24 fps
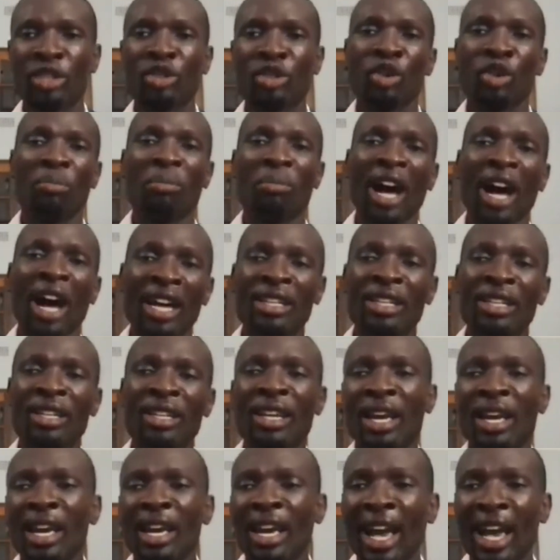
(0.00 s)
So
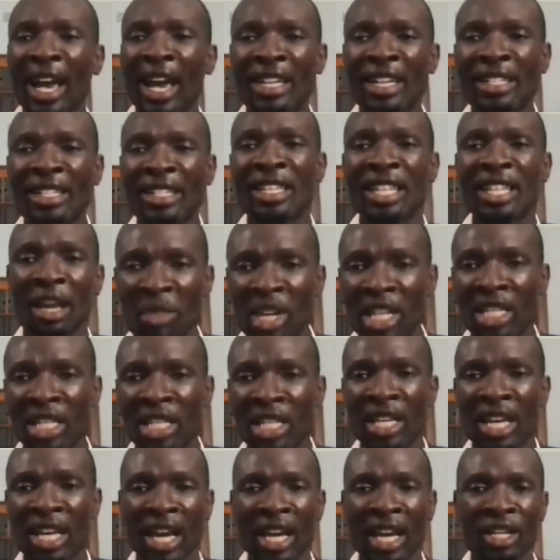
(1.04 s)
mine ends in the
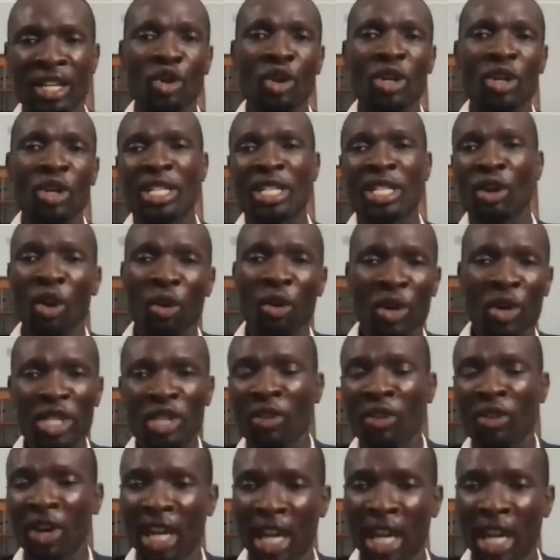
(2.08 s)
mid-year, so it's always
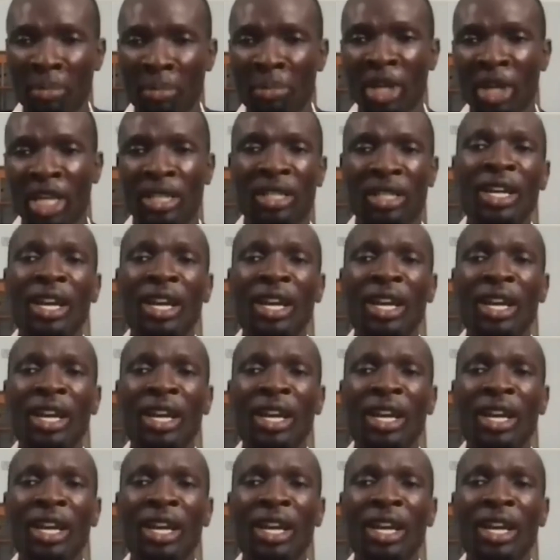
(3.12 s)
overlapping.